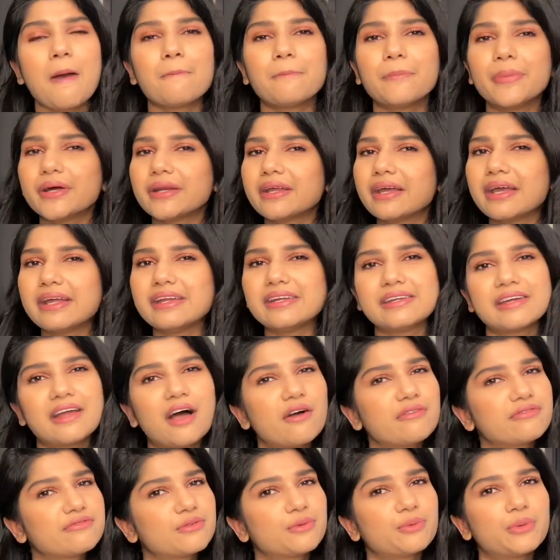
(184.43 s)
But
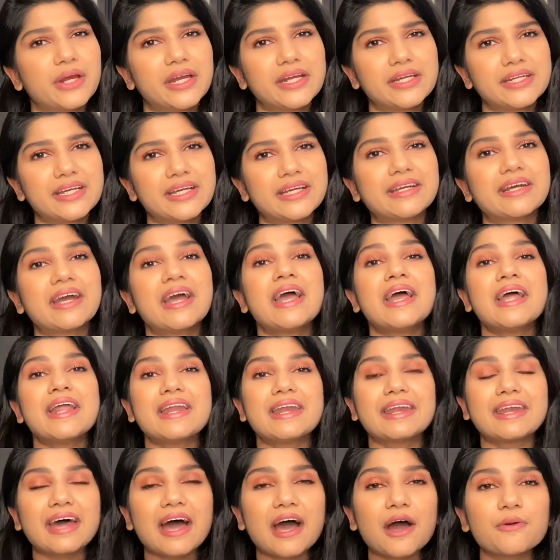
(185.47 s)
enough waiting.
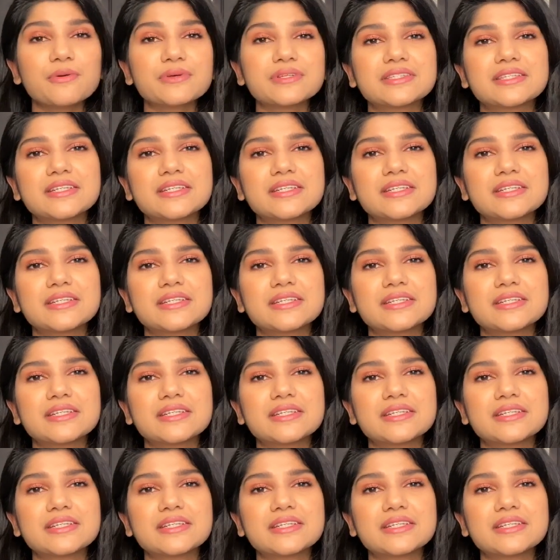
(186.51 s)
Now is